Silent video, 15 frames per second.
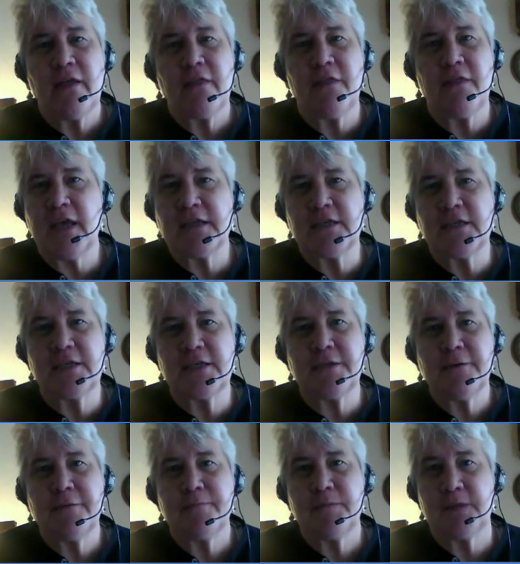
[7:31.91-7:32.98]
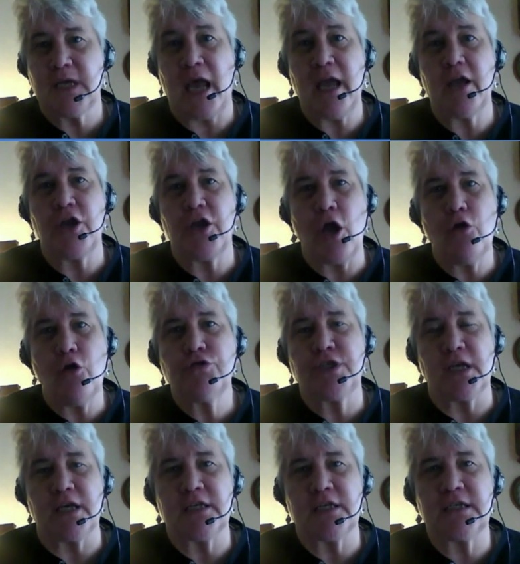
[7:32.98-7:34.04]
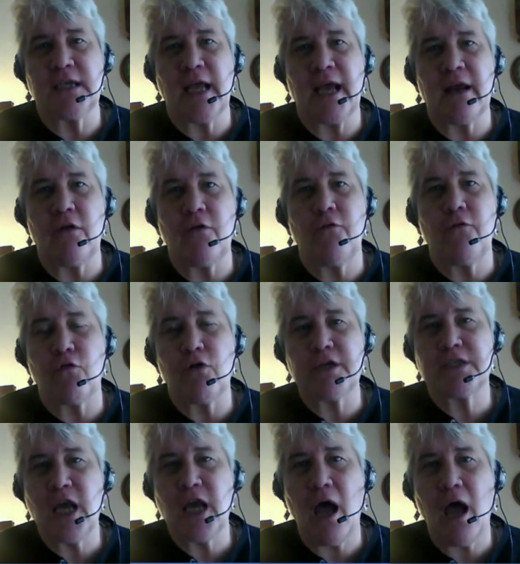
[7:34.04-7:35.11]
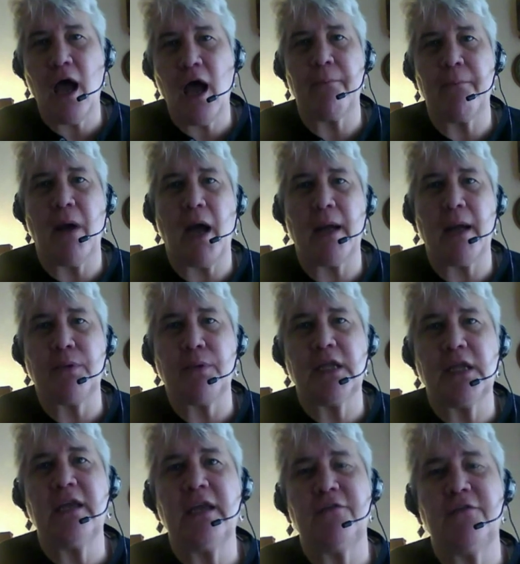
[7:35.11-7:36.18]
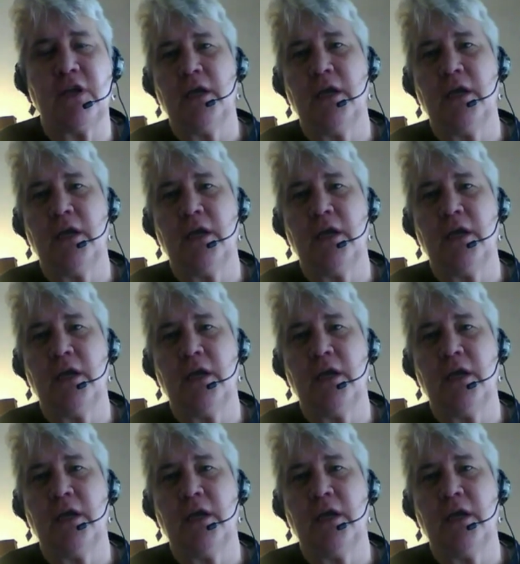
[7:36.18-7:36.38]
this diagnosis, and for a time I believed